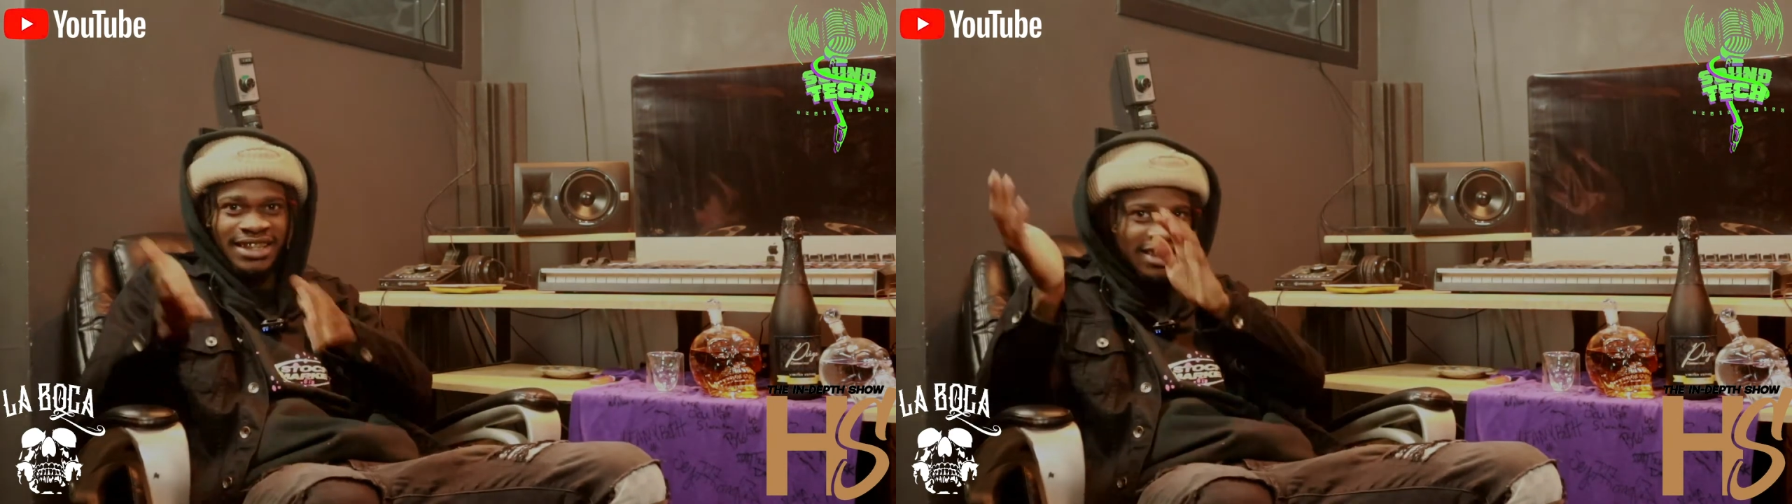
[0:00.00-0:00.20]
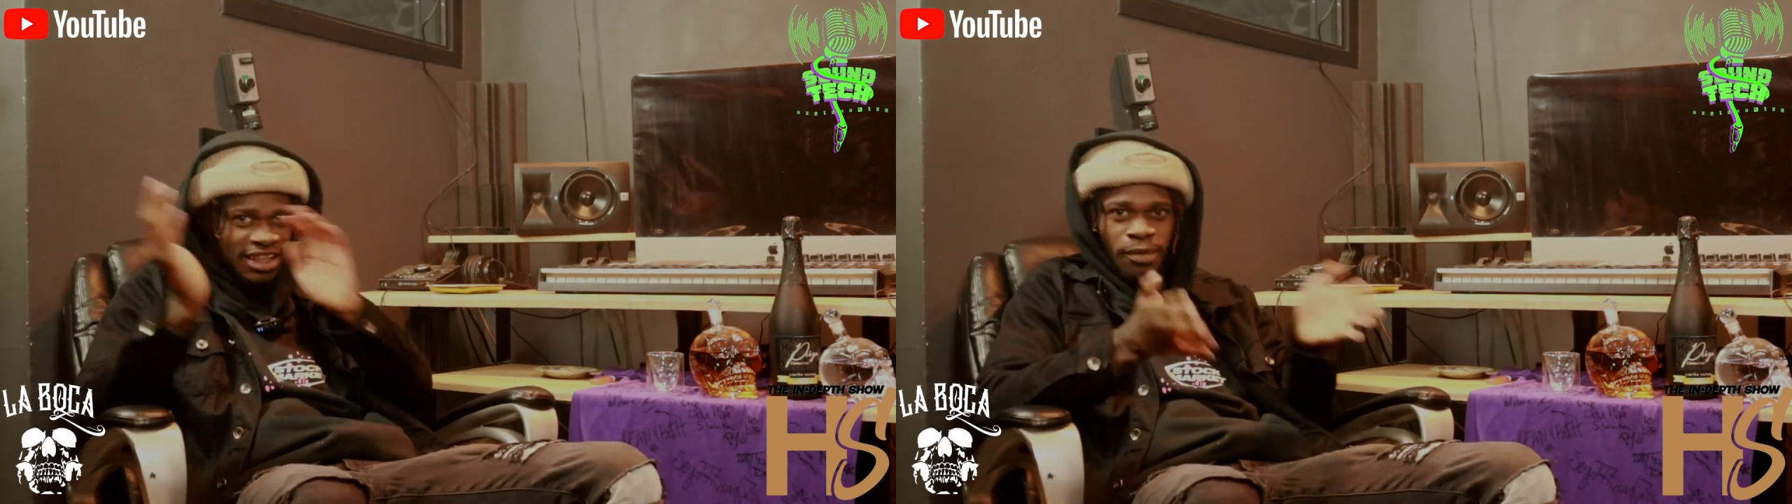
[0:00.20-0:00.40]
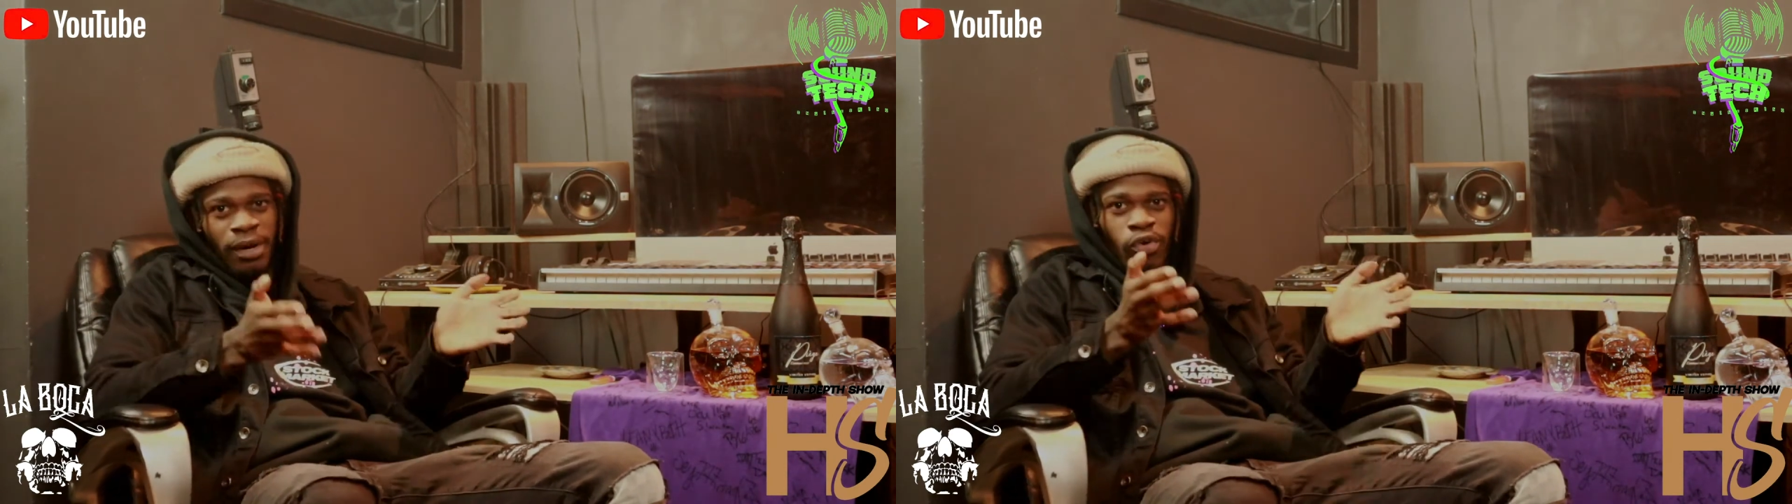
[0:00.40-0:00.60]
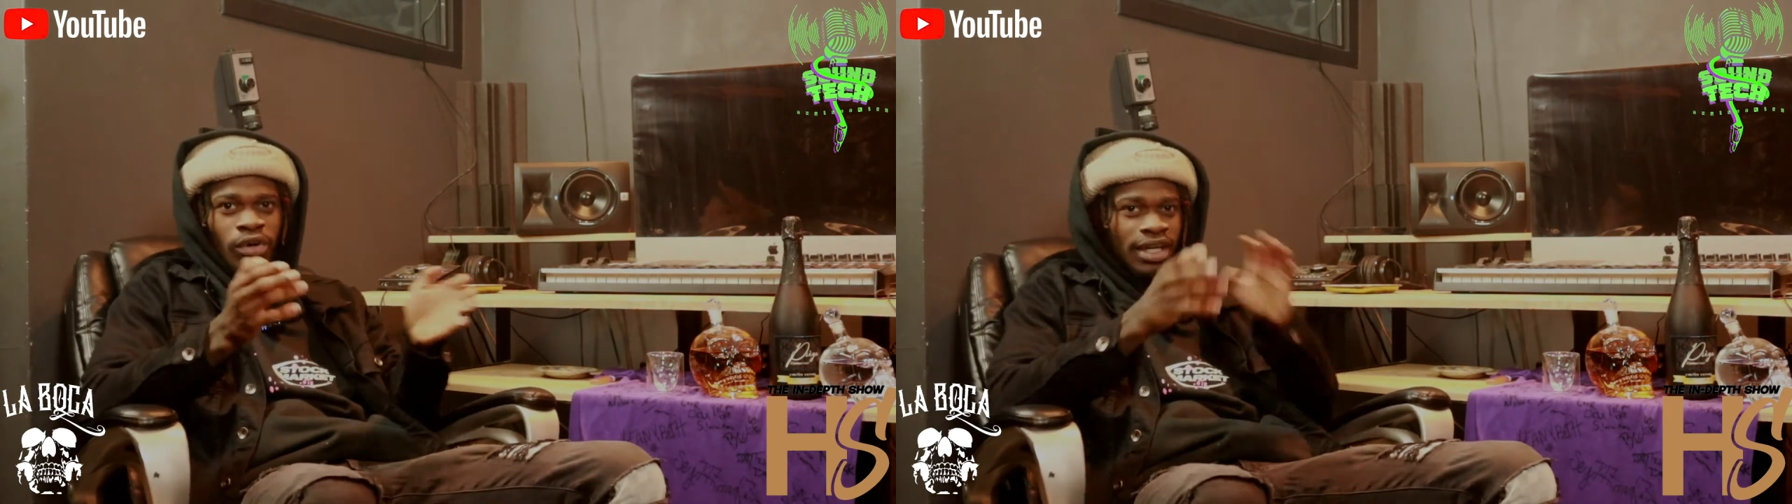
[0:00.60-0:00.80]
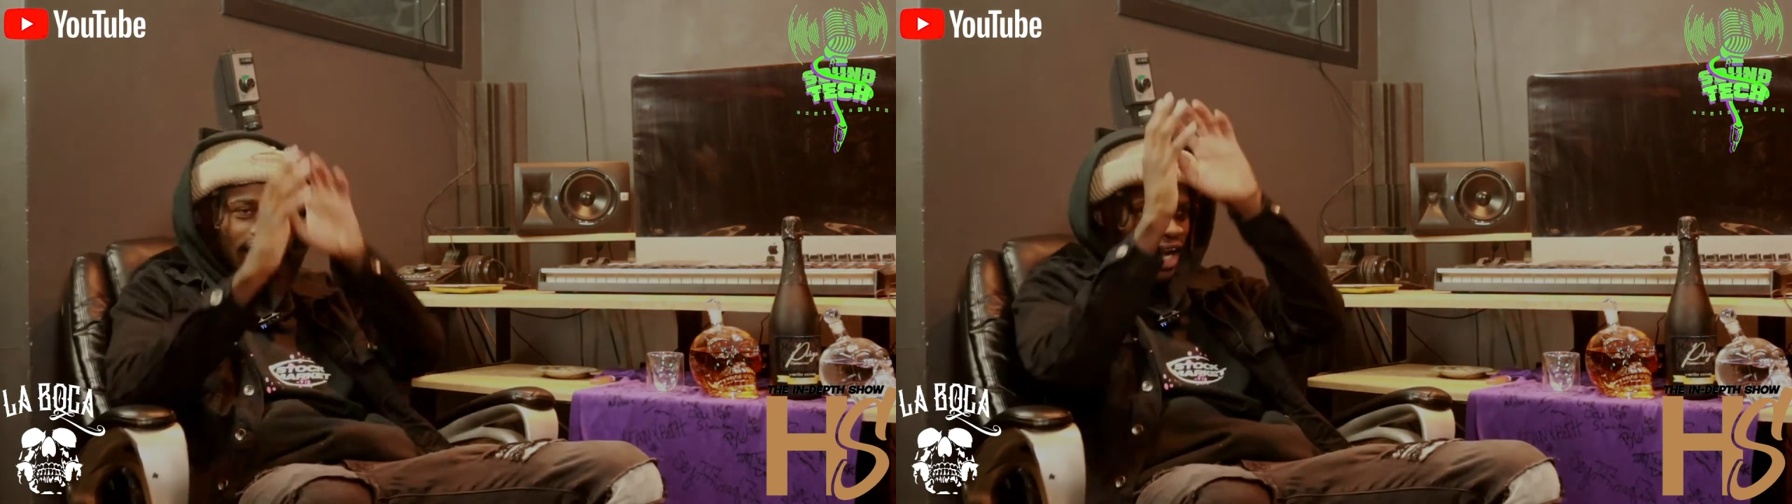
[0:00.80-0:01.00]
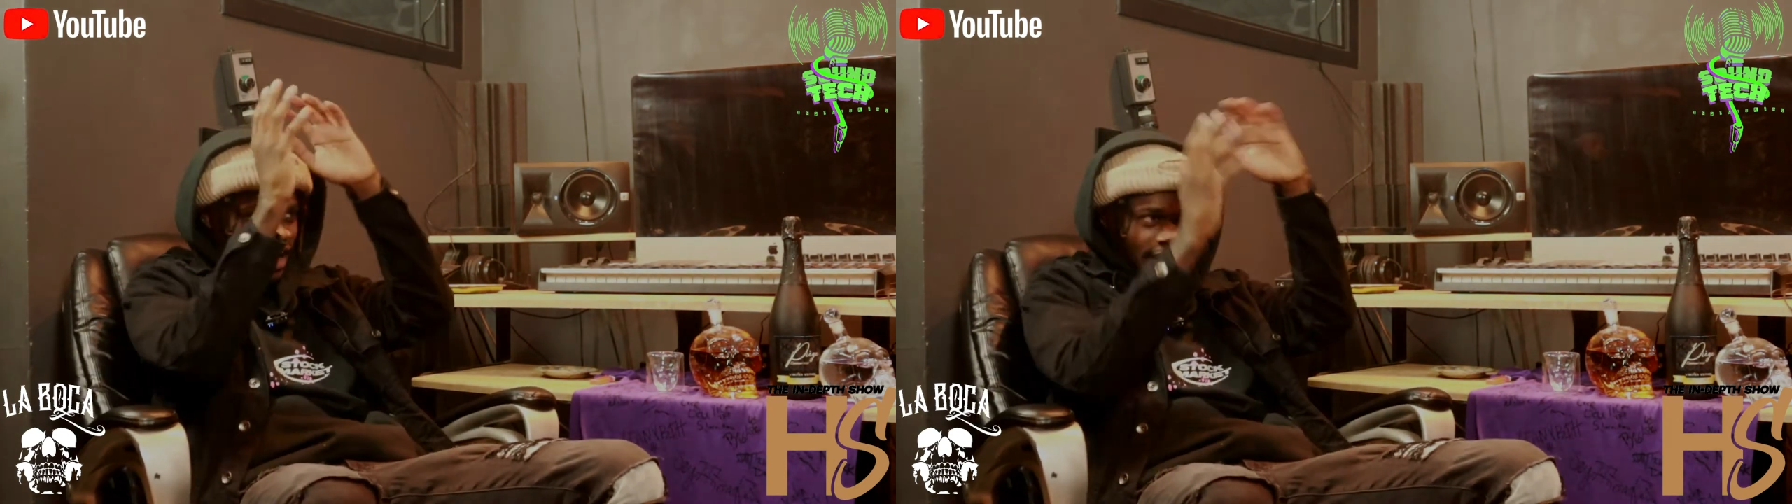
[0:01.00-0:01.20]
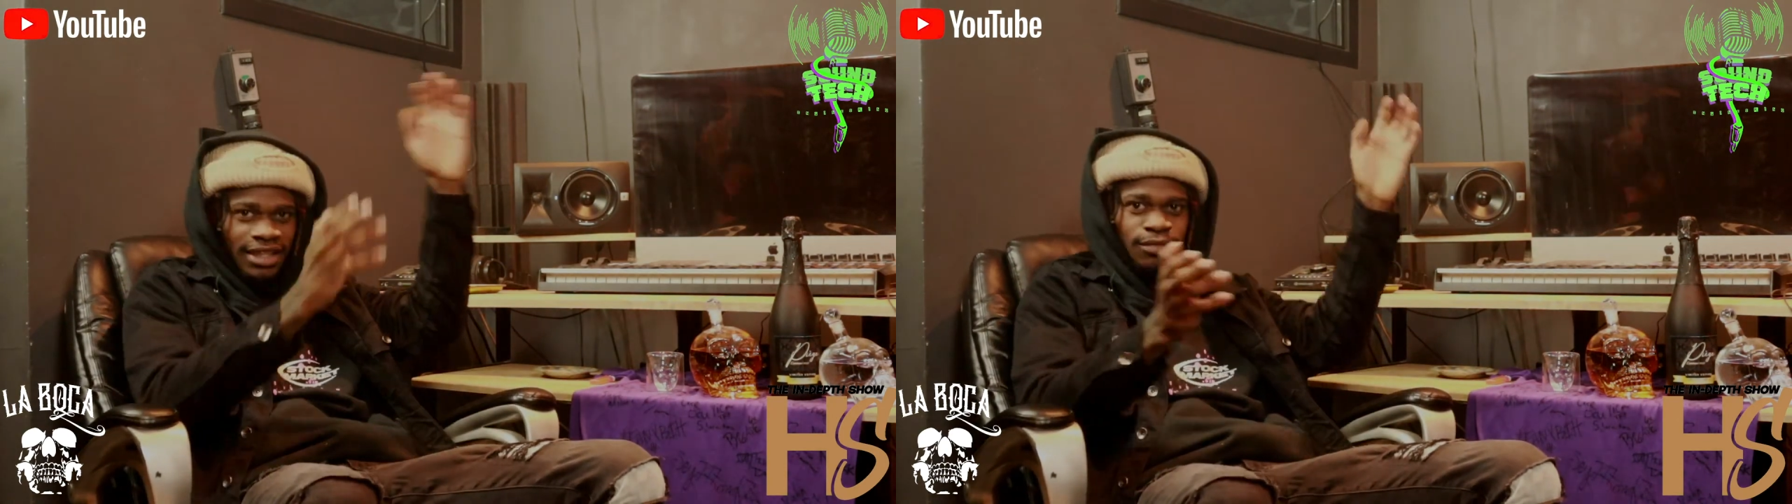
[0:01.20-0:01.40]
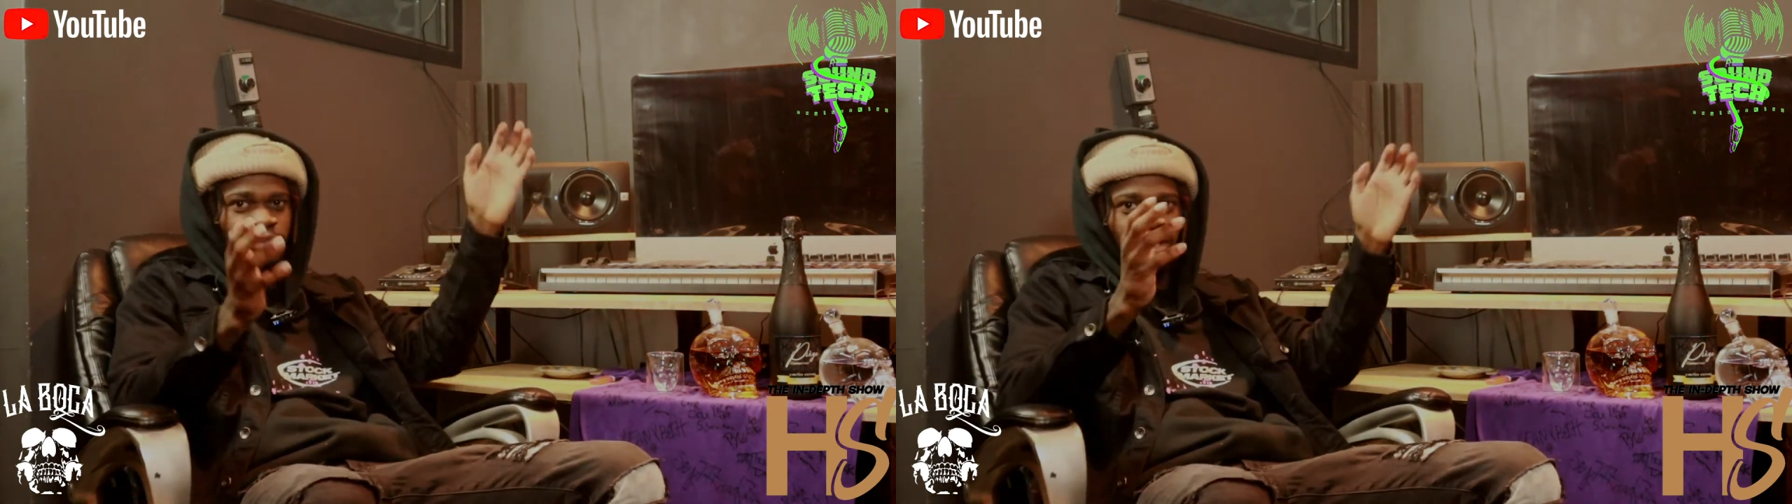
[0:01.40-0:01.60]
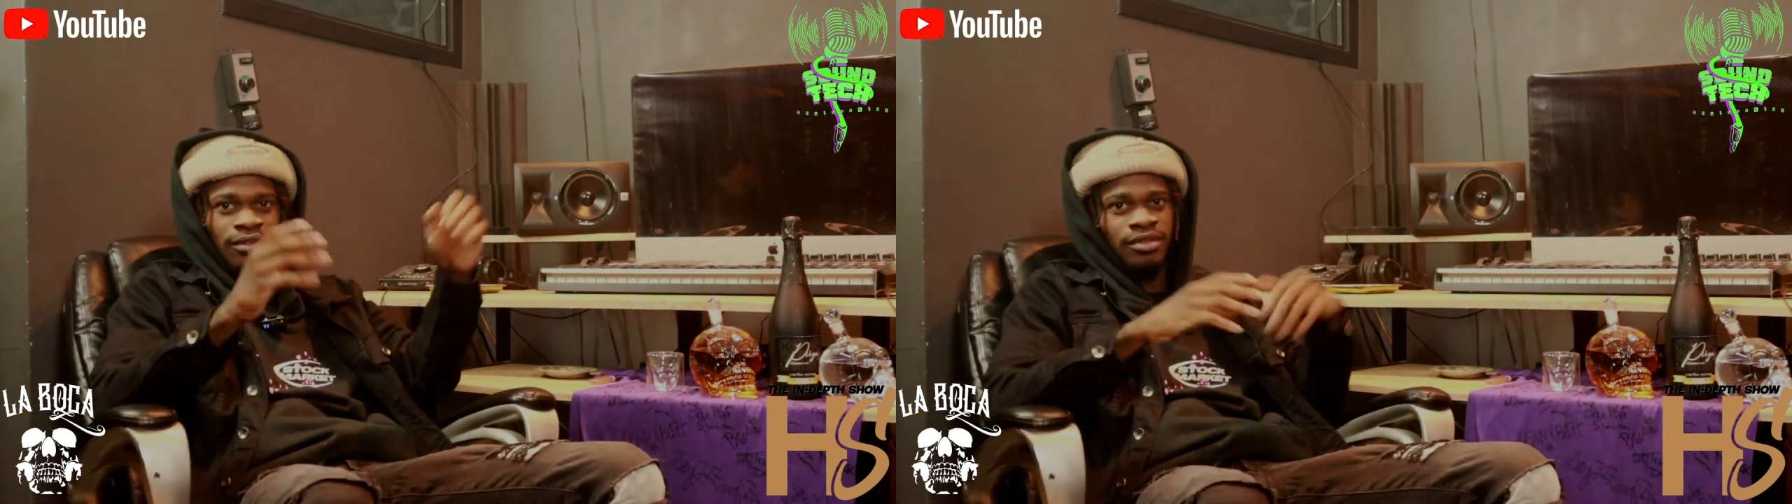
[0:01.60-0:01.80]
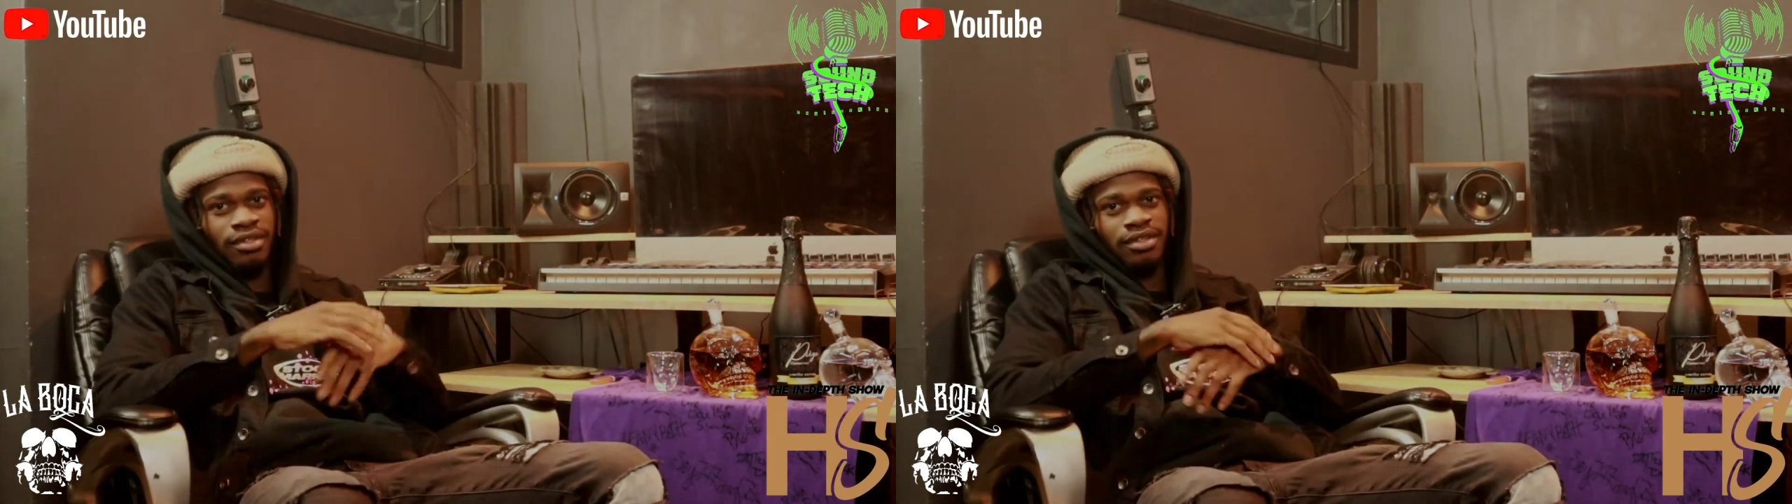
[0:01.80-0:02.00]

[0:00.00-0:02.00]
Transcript: he shut him out. He got hits, bro.